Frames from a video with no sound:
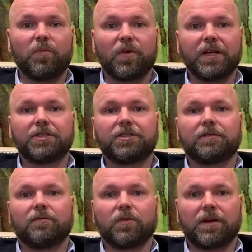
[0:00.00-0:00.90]
bridge
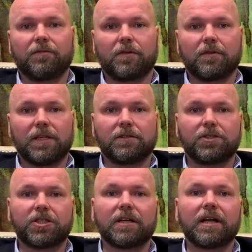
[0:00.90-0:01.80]
whatever the
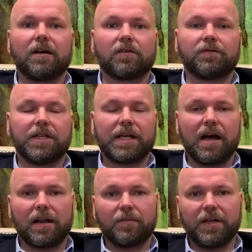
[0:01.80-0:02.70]
shutdown of the
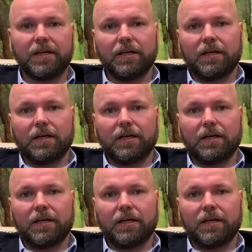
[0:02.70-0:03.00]
economy